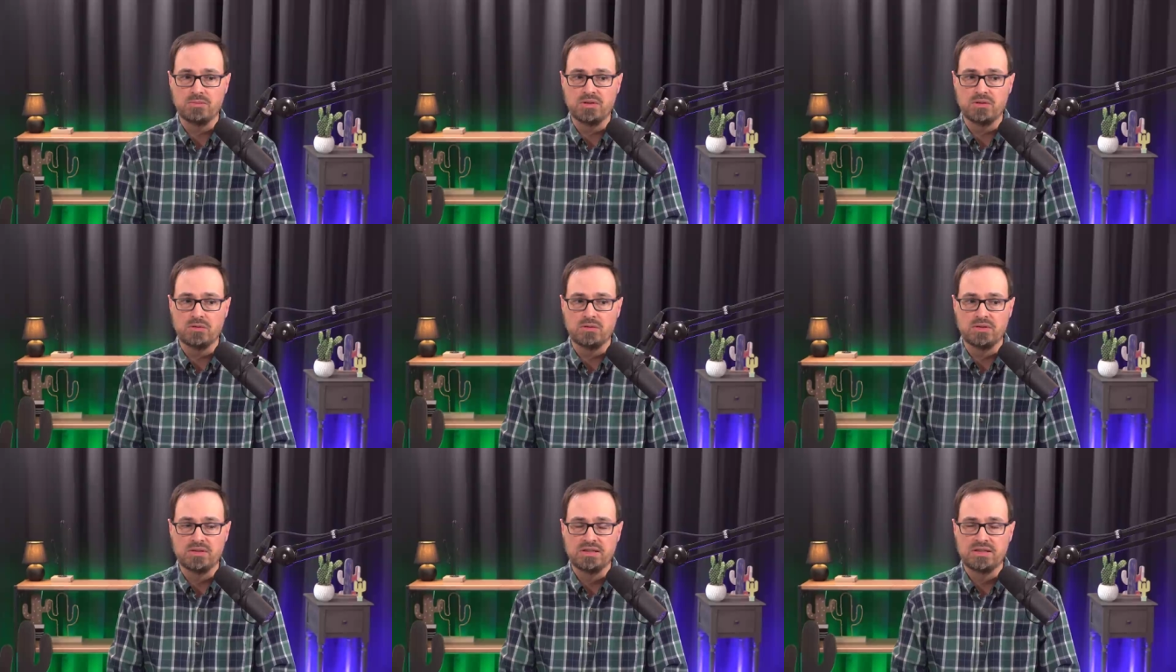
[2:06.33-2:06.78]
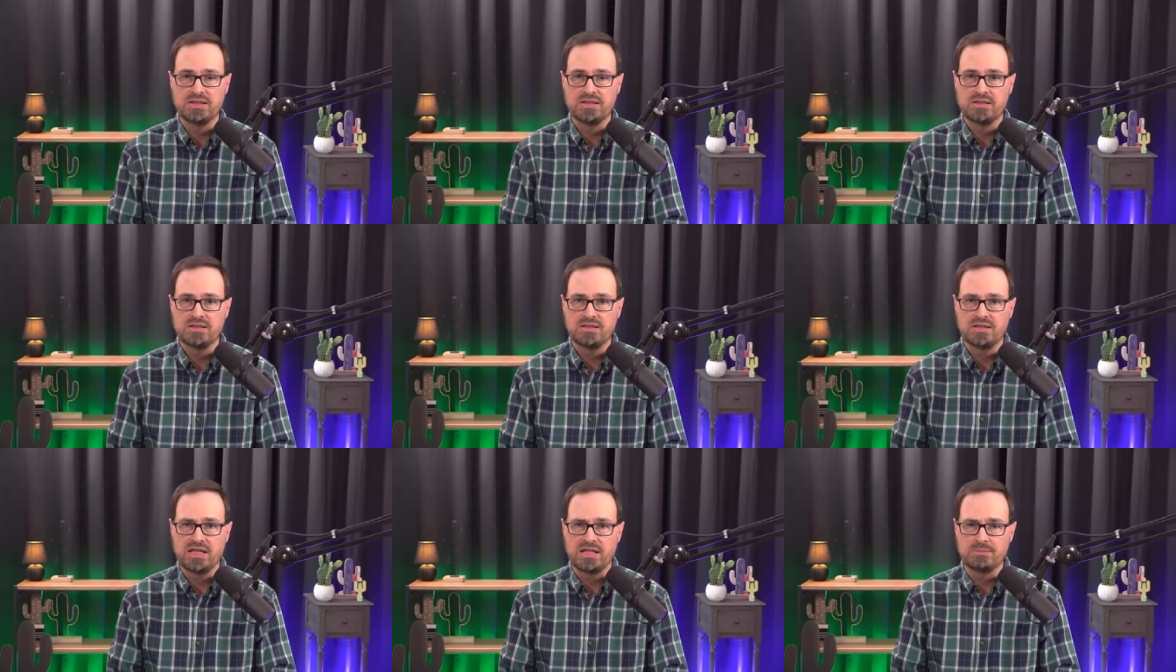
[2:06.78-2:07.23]
Bill
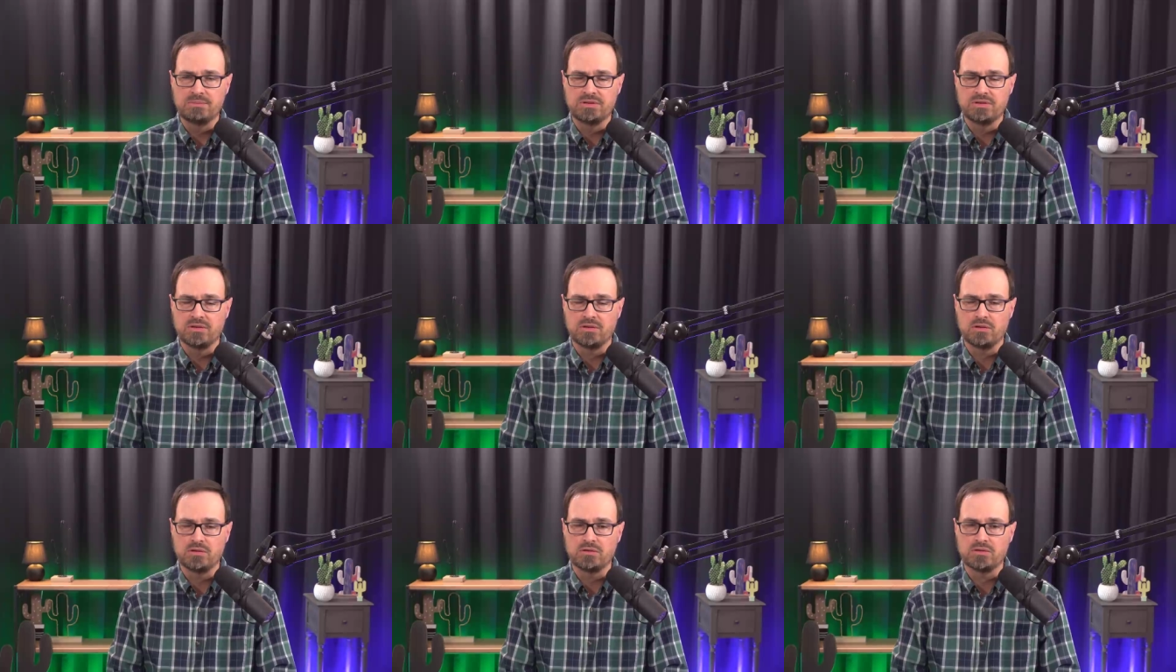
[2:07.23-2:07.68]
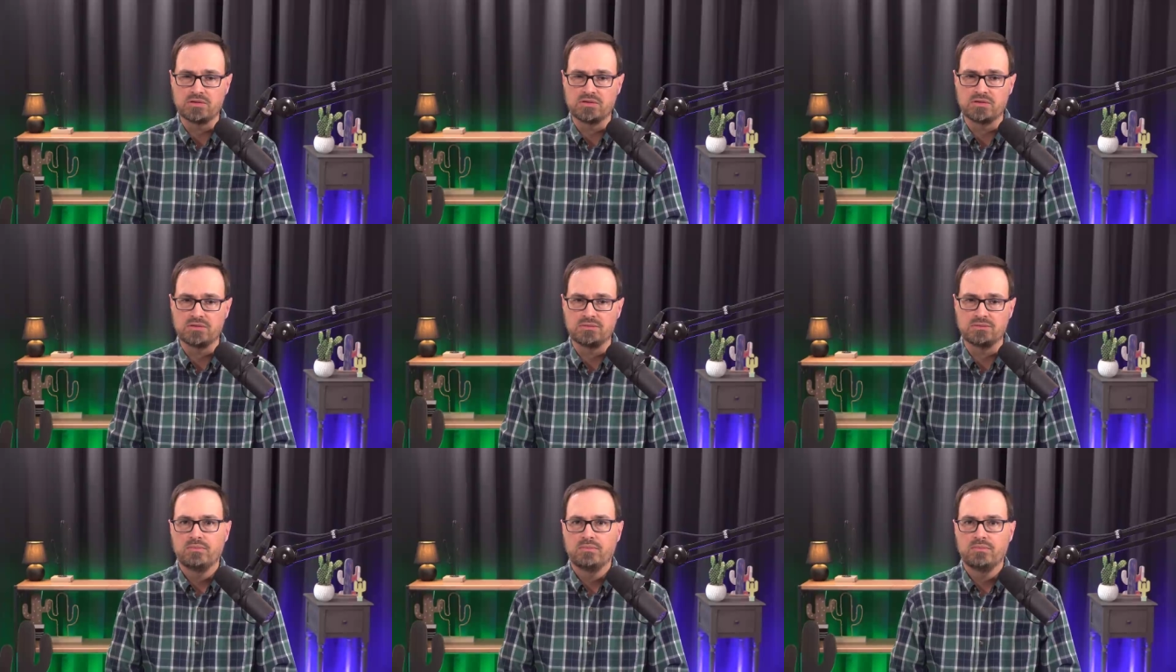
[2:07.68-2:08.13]
had been hurt.
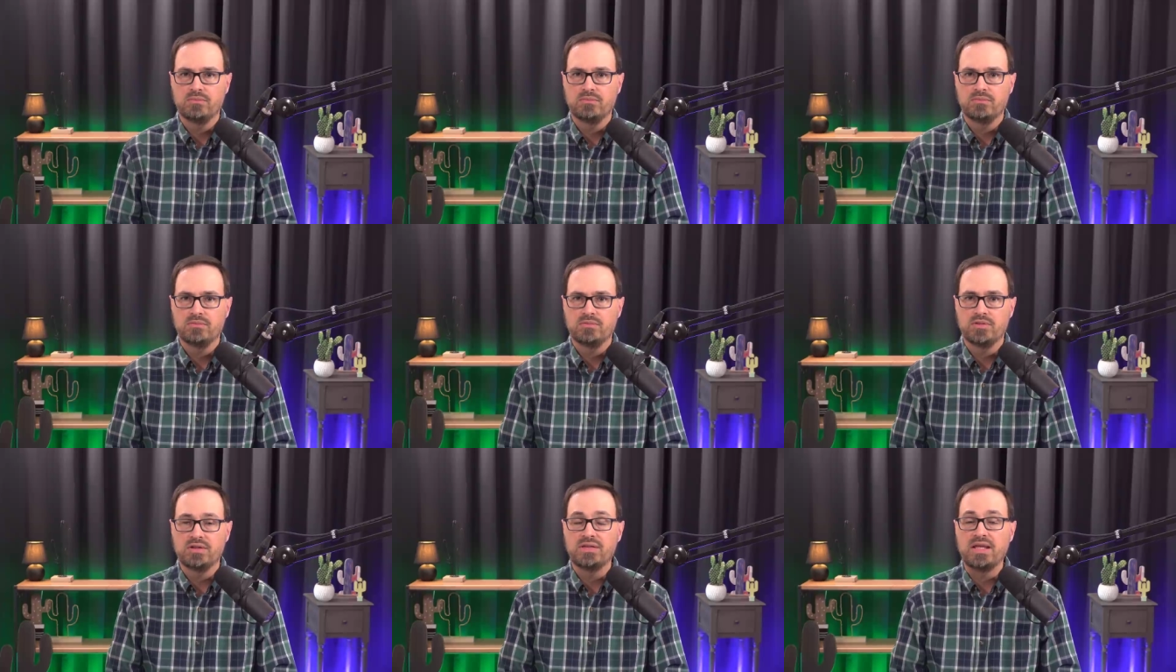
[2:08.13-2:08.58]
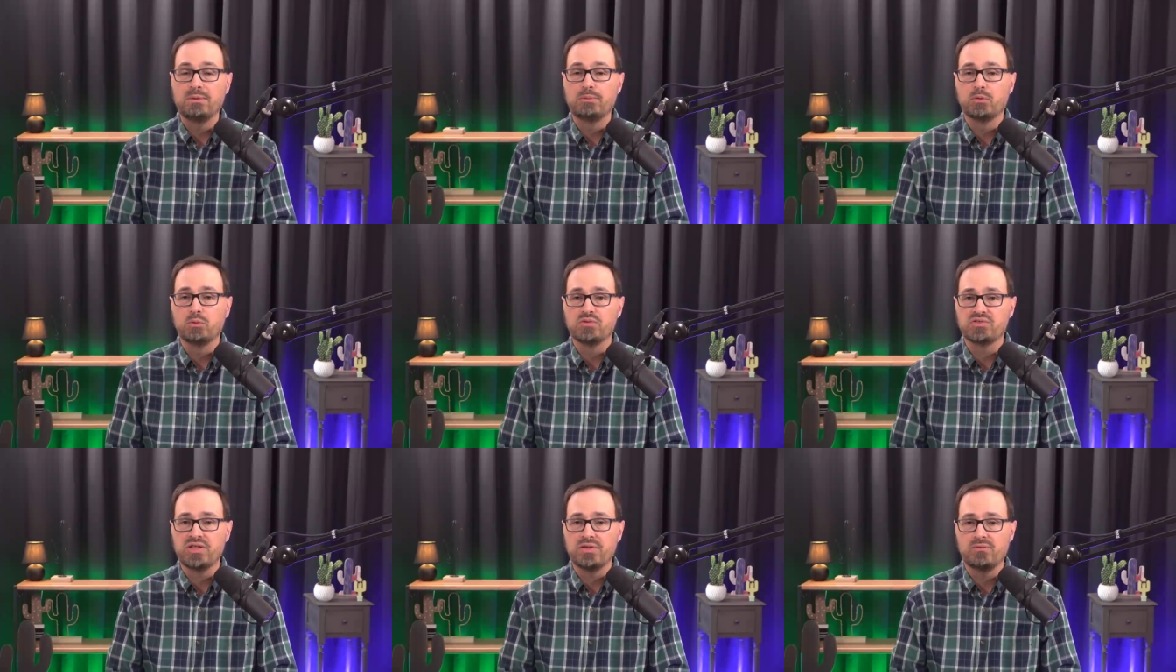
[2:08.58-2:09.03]
The
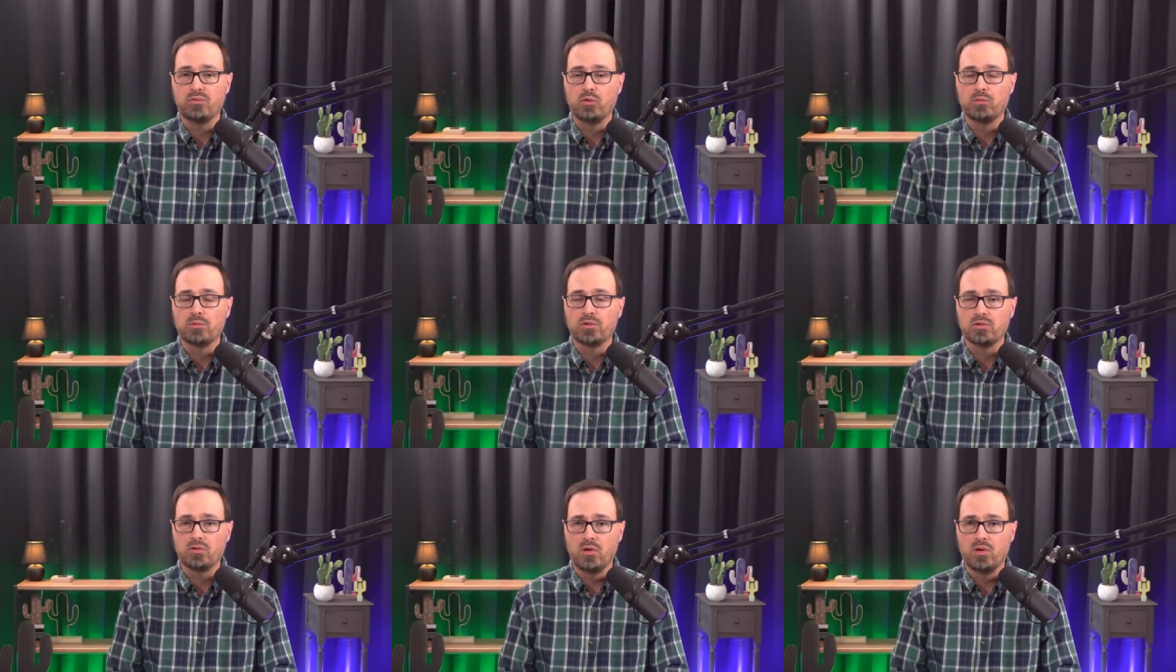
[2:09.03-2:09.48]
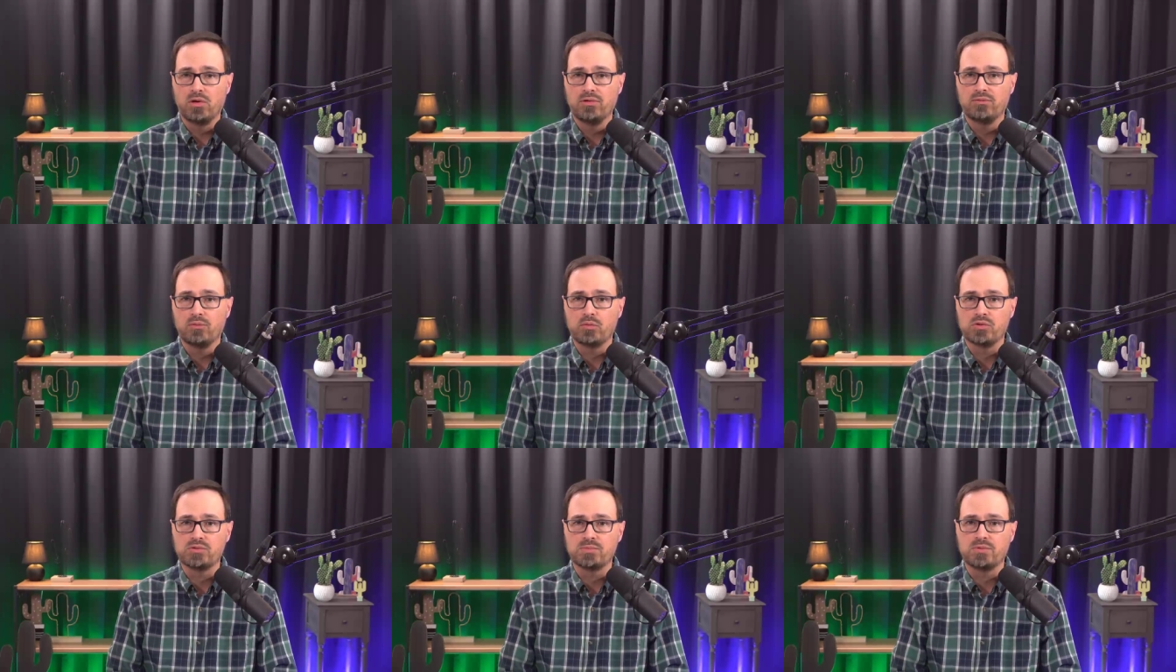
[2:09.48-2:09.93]
neighbor was a former law
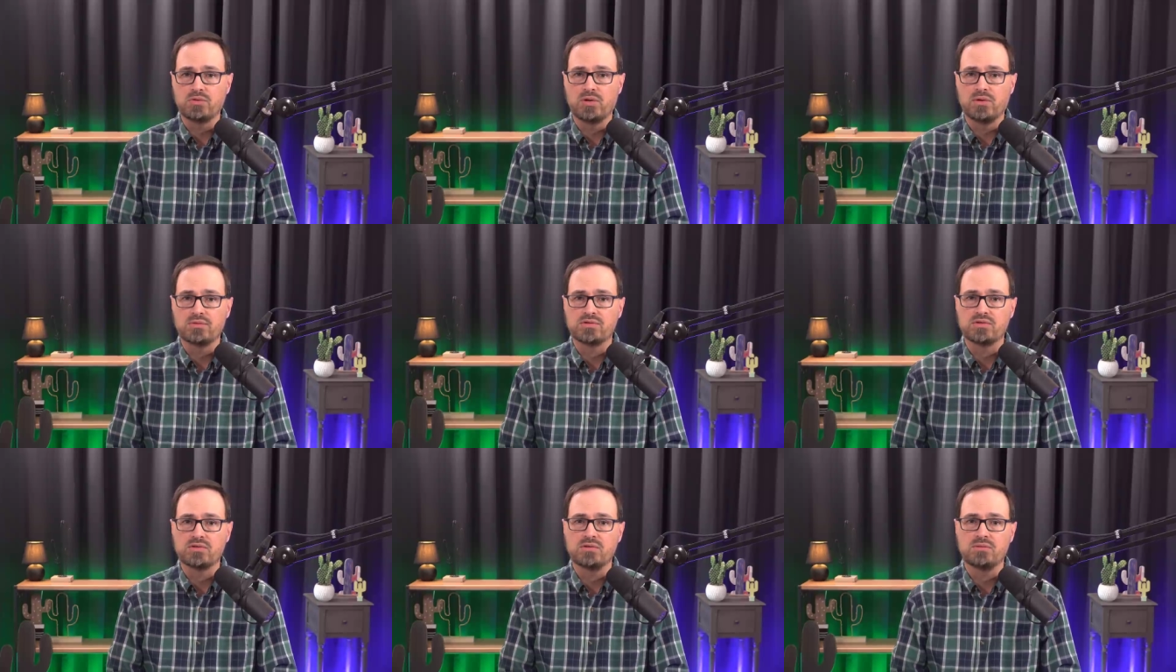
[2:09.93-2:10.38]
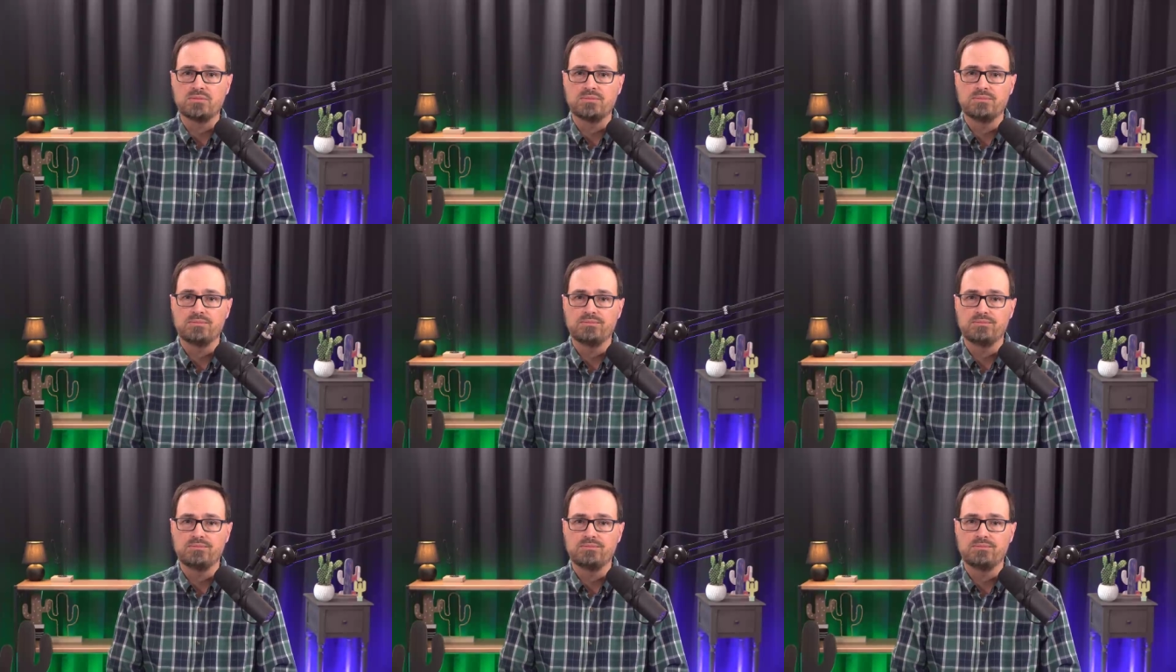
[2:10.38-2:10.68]
enforcement officer.